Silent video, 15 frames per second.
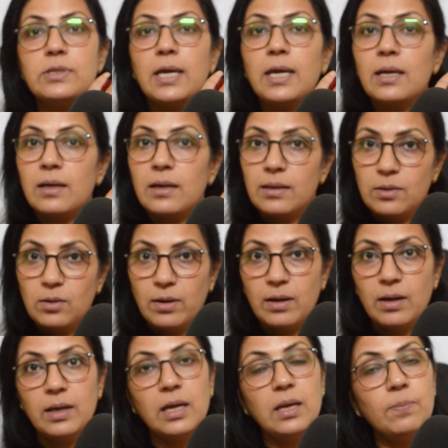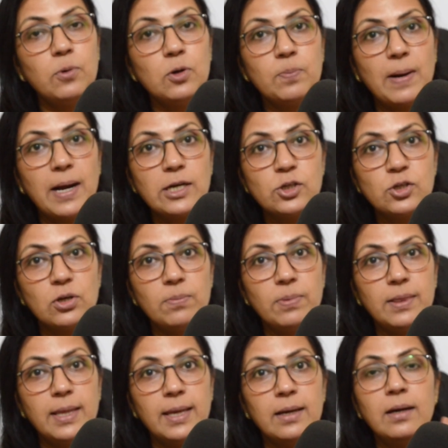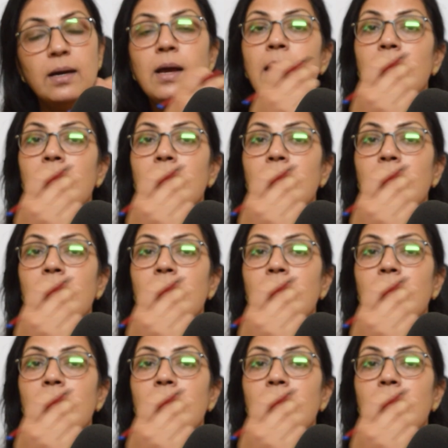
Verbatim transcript: take, the input part should be there.